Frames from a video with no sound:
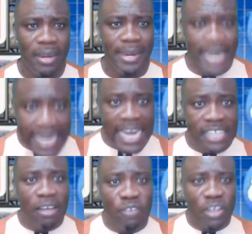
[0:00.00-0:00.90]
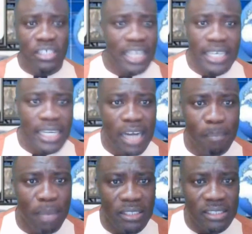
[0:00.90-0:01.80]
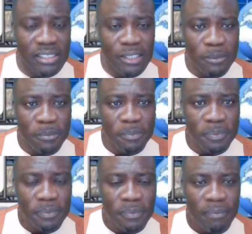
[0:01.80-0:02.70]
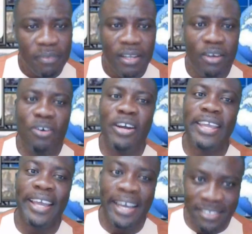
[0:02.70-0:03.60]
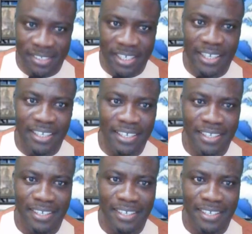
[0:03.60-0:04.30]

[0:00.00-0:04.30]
in terms of understanding the numbers. Oh yeah, I see